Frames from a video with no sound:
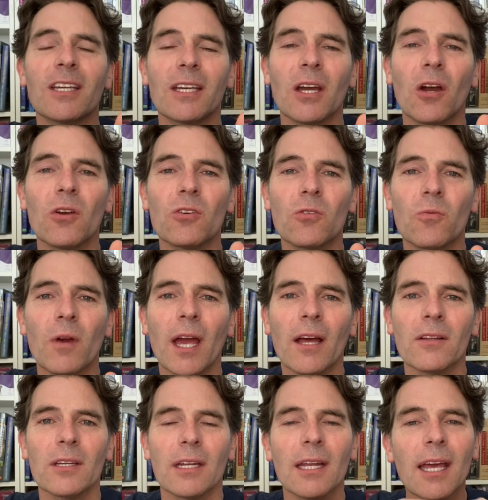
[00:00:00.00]
goes
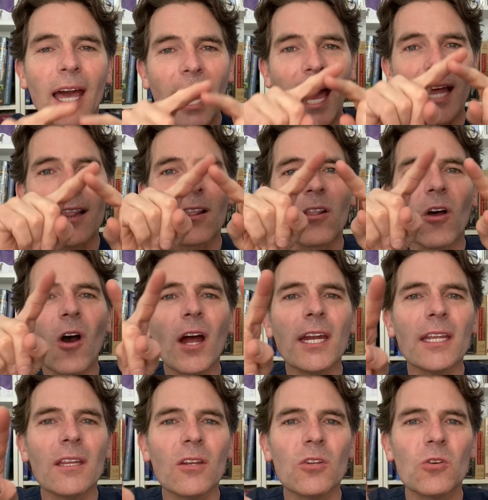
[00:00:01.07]
around it. And lining
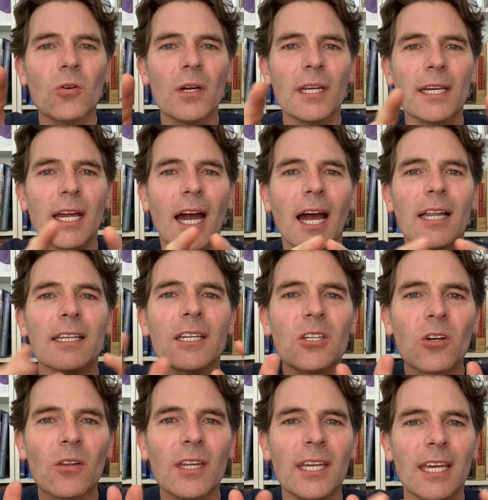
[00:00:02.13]
the joint cartilage
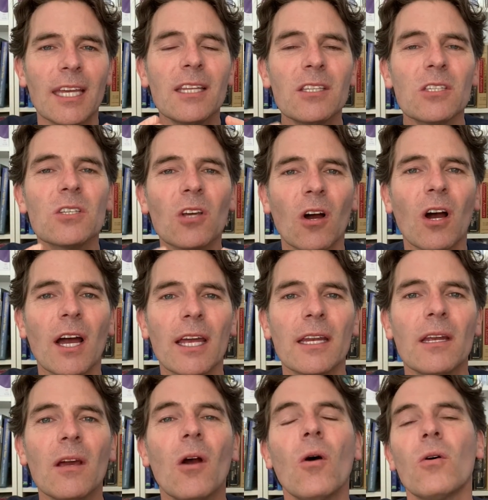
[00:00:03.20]
on the inside,
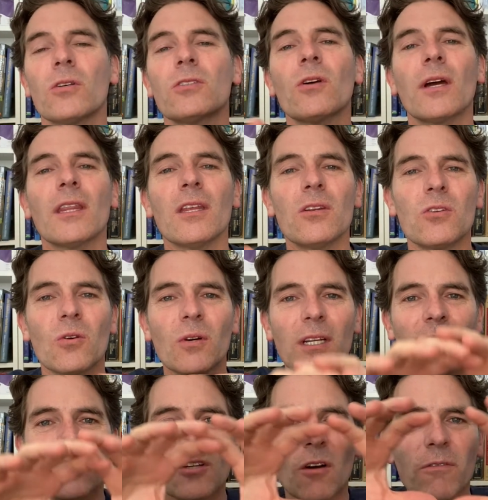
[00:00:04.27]
the joint
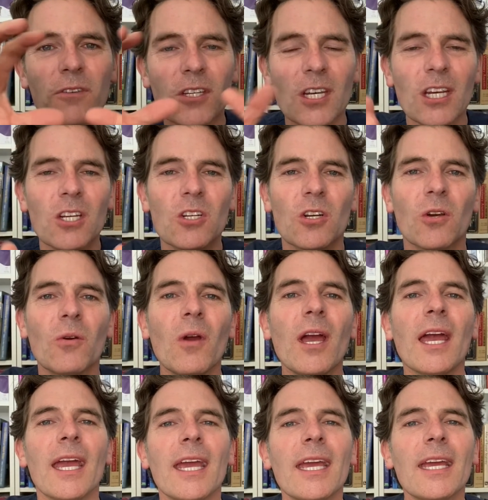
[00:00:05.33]
soft tissue,
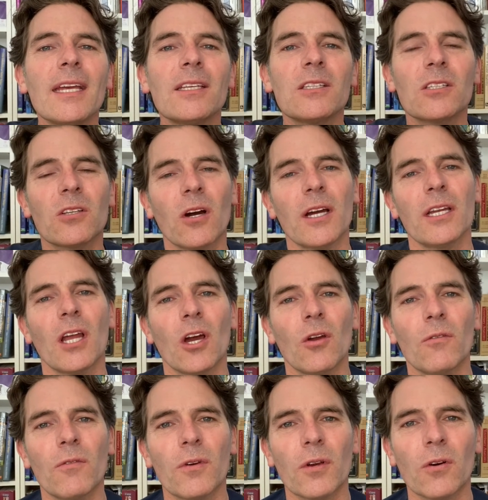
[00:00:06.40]
is
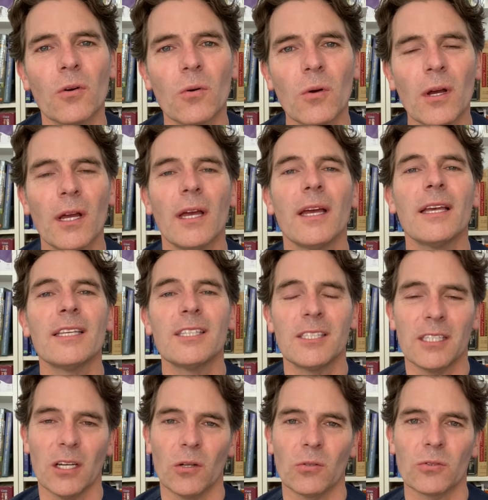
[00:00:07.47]
synovial
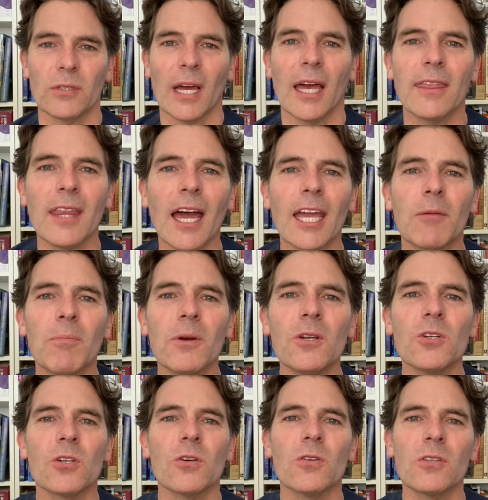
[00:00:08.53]
cells. And they
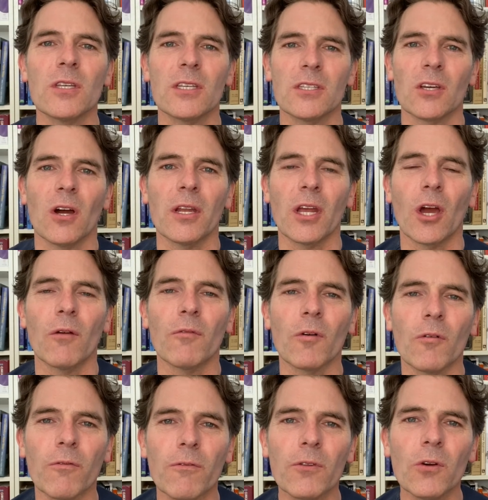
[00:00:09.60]
produce the synovial
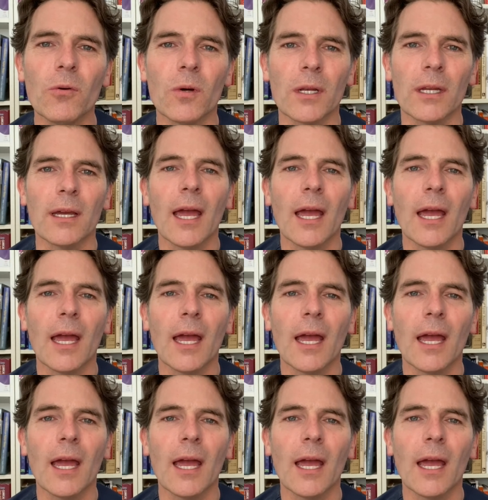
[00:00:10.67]
fluid.